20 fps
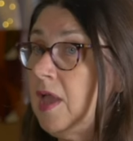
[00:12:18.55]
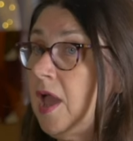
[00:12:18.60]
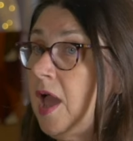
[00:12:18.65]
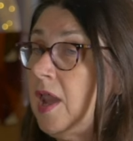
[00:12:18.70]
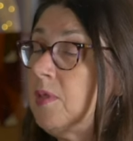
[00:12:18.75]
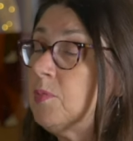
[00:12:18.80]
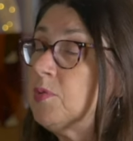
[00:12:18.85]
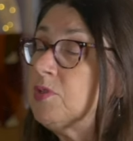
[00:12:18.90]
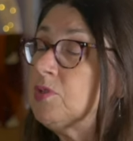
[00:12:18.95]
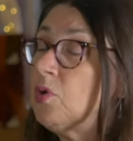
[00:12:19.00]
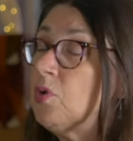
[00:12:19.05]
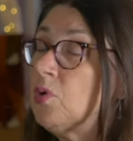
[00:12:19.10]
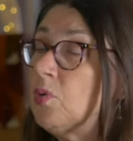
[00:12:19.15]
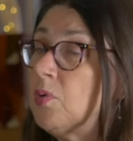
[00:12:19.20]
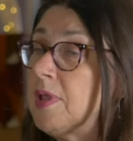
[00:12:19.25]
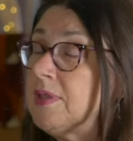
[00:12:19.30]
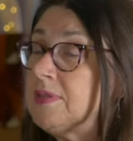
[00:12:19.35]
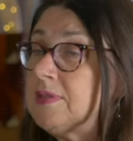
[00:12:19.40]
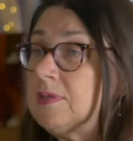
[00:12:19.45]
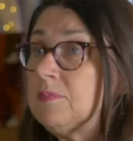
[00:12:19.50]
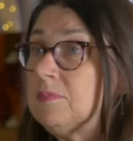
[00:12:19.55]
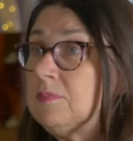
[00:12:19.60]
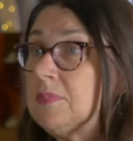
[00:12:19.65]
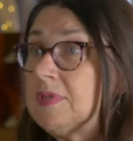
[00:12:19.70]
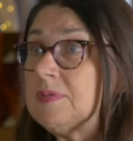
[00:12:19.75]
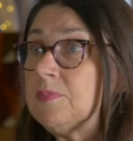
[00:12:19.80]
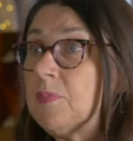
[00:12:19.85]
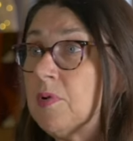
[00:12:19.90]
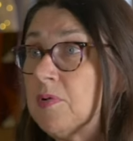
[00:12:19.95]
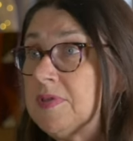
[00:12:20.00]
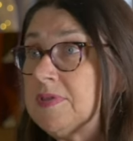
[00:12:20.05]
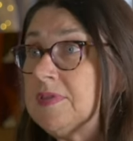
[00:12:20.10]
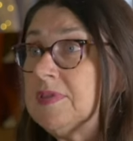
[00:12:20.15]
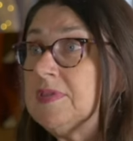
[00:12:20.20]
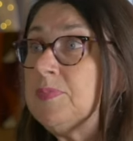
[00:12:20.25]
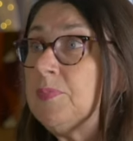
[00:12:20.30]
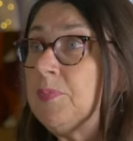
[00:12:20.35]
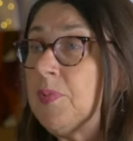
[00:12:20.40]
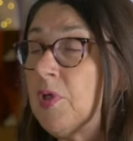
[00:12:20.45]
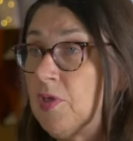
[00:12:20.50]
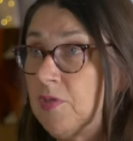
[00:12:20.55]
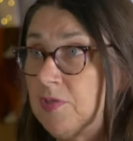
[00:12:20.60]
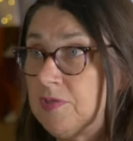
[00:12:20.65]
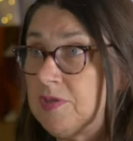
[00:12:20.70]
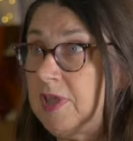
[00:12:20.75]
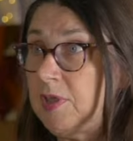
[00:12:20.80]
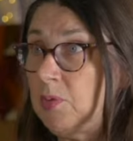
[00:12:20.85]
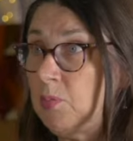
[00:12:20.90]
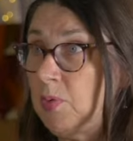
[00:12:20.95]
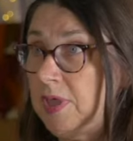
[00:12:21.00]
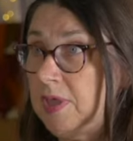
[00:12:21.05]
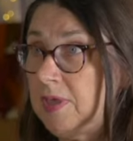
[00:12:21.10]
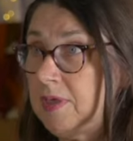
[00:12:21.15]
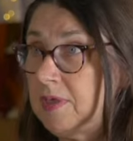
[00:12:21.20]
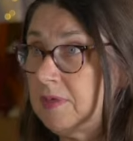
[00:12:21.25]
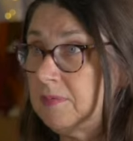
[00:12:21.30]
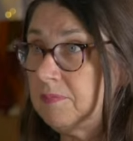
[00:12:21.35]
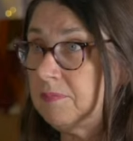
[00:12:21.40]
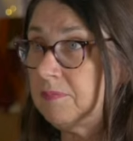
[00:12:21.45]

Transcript: And it was always in Miss Morrison's birthday week.